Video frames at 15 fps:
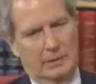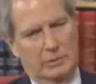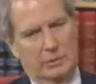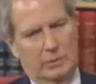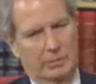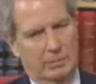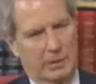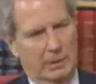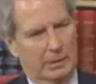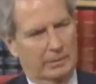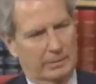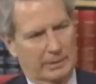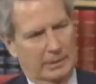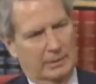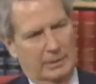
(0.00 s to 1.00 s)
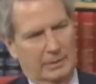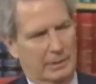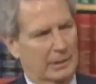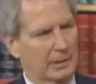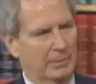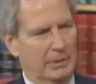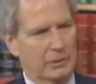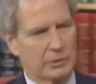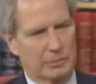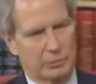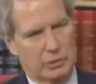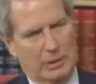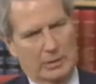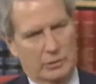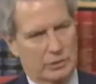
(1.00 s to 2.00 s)
to admit that there need to be some
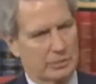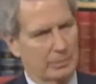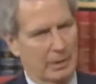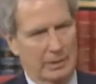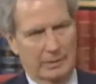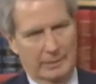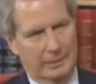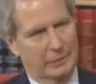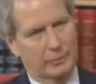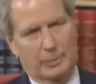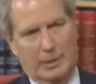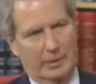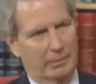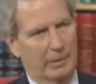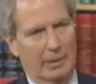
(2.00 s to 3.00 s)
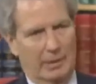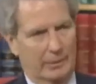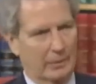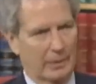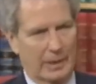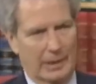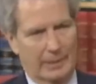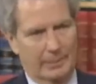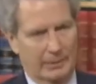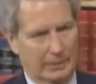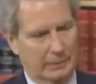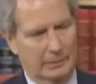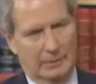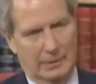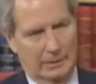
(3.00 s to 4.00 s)
changes made, then it's probably not going to happen.
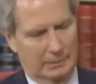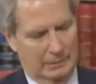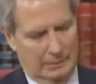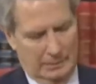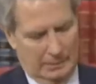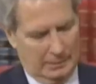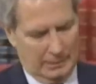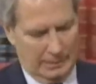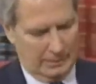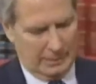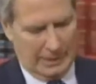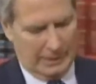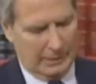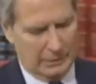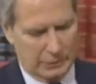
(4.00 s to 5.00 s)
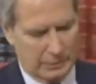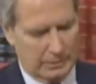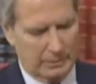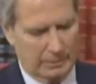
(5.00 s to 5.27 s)
And that is,